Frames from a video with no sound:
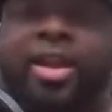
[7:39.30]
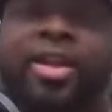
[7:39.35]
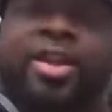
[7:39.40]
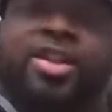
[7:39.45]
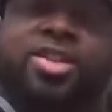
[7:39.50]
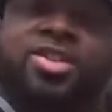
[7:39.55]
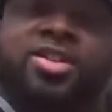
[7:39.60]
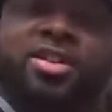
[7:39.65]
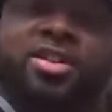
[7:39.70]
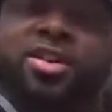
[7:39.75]
I can
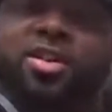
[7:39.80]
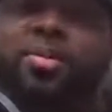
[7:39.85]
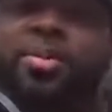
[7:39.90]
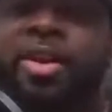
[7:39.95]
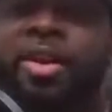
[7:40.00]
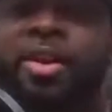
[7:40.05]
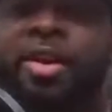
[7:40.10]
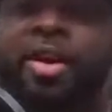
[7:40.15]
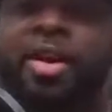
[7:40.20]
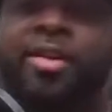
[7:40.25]
get you a little
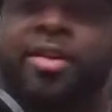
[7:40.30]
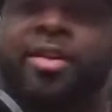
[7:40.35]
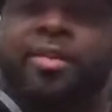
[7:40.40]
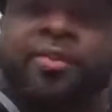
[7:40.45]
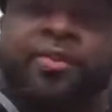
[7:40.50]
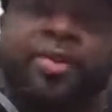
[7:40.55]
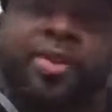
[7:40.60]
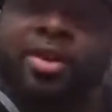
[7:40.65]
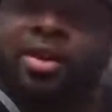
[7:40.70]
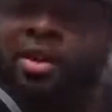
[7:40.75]
bit
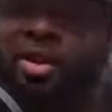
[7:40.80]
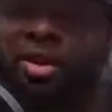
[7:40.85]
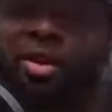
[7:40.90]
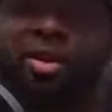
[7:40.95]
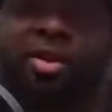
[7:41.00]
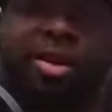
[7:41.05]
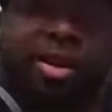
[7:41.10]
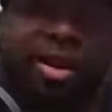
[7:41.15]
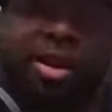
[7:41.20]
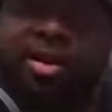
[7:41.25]
of
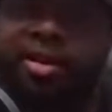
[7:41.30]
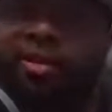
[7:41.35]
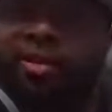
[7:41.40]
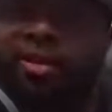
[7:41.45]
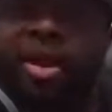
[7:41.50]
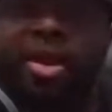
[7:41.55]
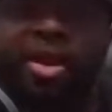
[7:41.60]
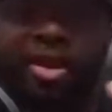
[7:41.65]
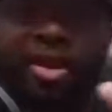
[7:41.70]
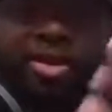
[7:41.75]

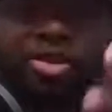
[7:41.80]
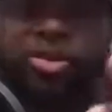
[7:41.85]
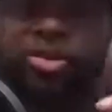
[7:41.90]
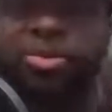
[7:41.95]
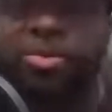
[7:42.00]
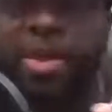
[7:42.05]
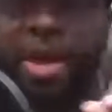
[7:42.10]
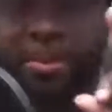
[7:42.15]
get you